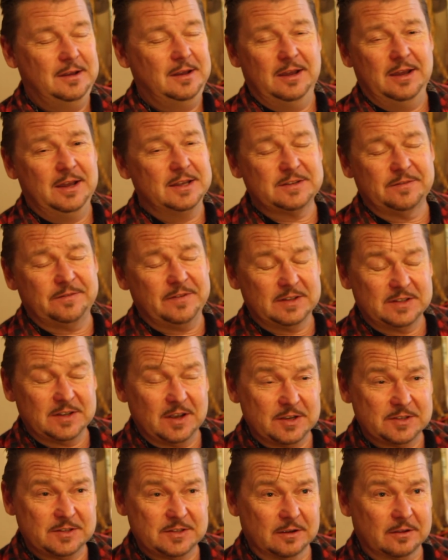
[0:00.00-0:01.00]
it's a
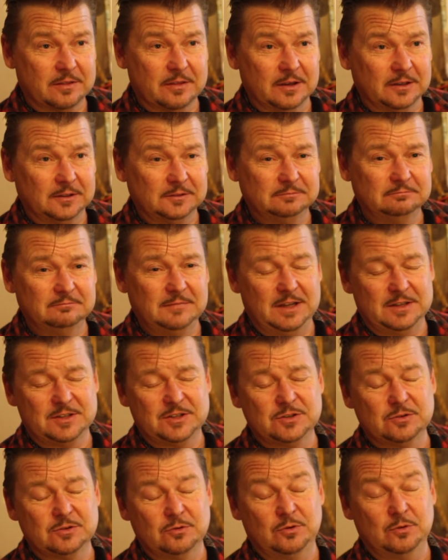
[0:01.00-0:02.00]
fantastic thing. It's
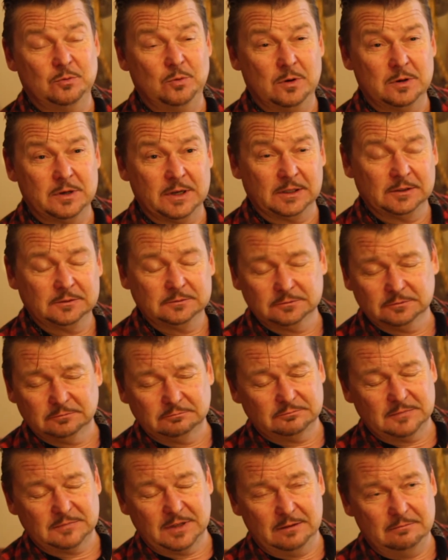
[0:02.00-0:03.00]
so rewarding.
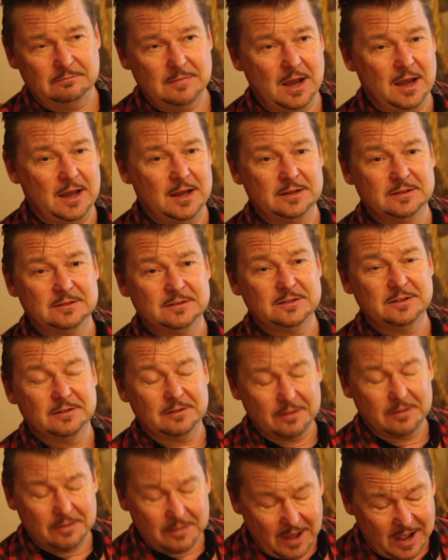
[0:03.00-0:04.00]
And
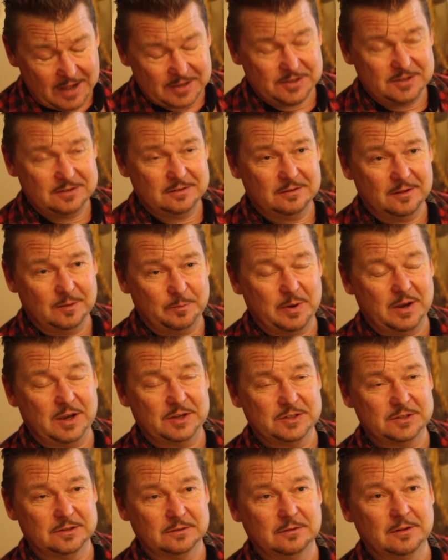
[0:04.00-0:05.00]
that's the
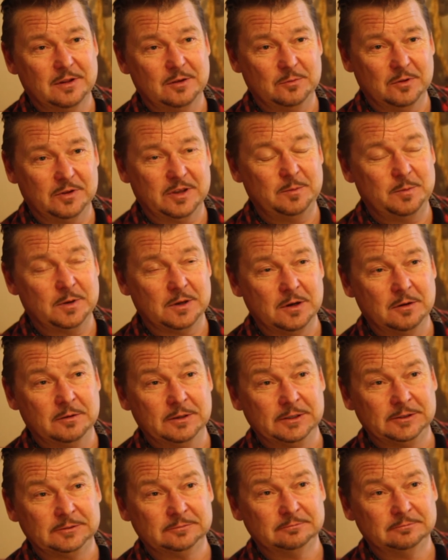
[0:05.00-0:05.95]
passion that will keep it going.